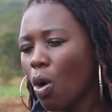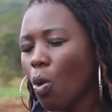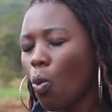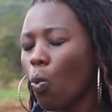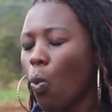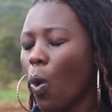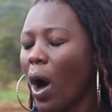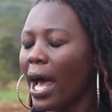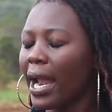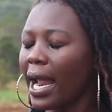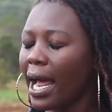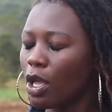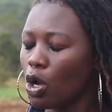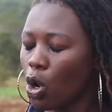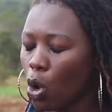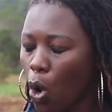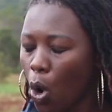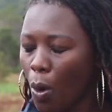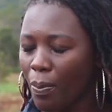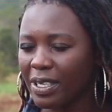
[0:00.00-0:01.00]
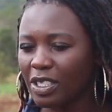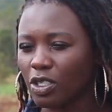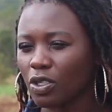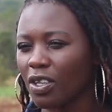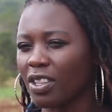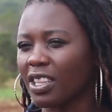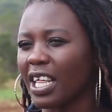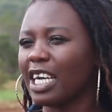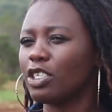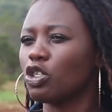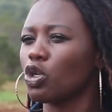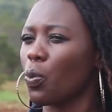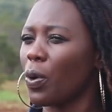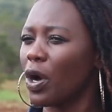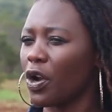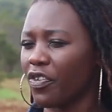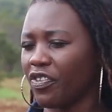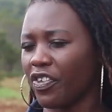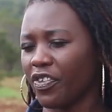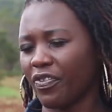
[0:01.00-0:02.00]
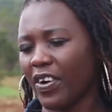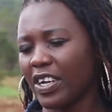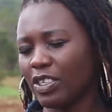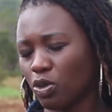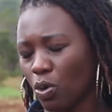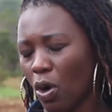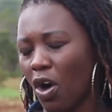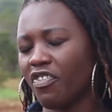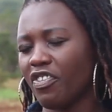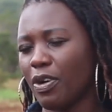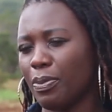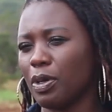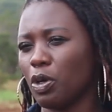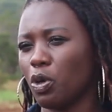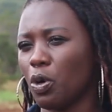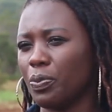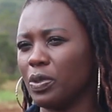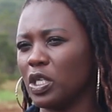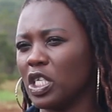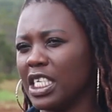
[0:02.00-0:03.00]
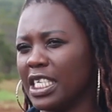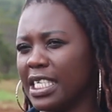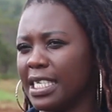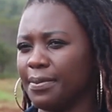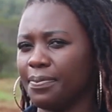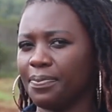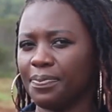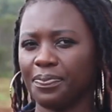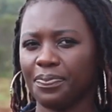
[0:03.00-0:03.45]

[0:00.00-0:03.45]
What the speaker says: What are your comments on that, your word of advice to our farming community?